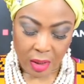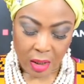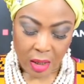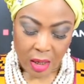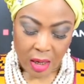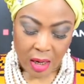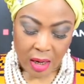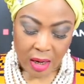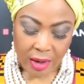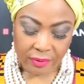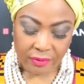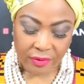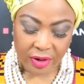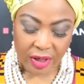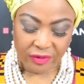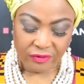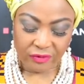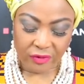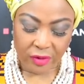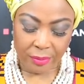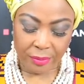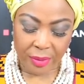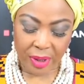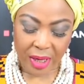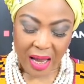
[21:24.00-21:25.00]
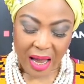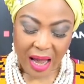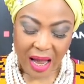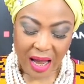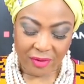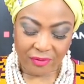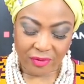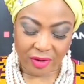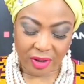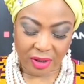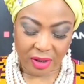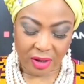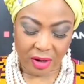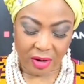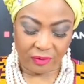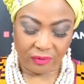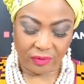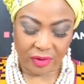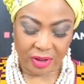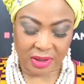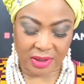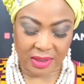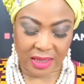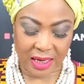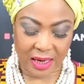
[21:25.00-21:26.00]
and read from it every day of
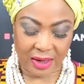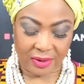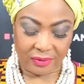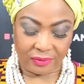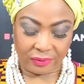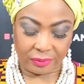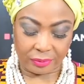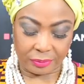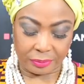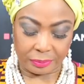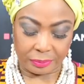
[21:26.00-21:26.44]
his life.